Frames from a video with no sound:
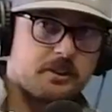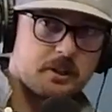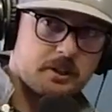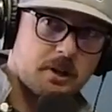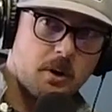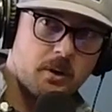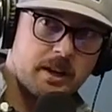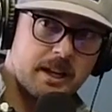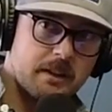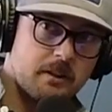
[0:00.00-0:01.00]
third
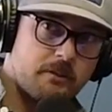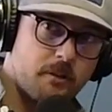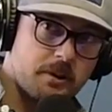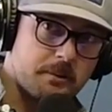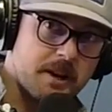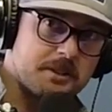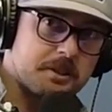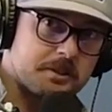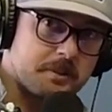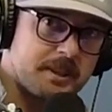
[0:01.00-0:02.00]
goalie for the
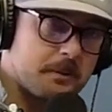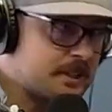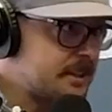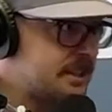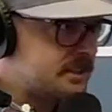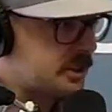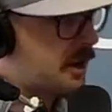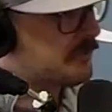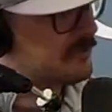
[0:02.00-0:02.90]
Rangers when they went to the Eastern Conference